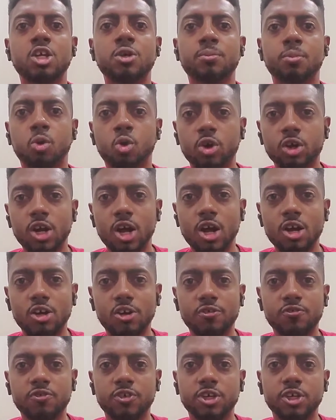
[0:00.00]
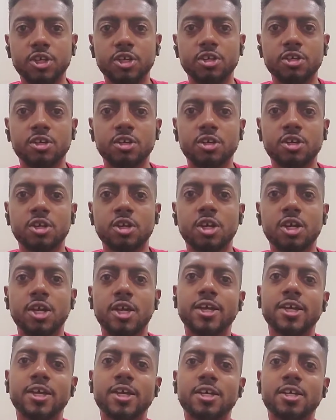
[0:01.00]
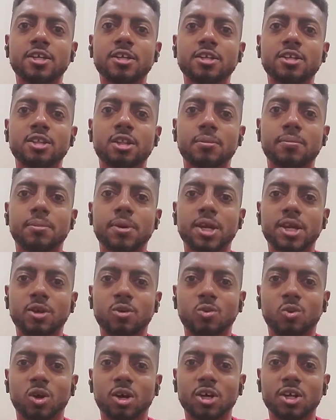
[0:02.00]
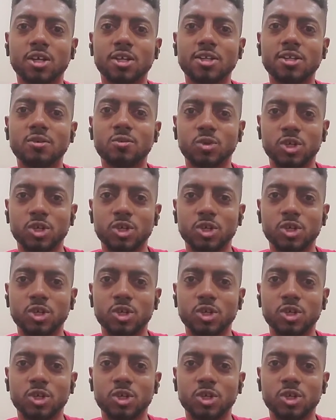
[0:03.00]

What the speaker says: pornography, and the big one,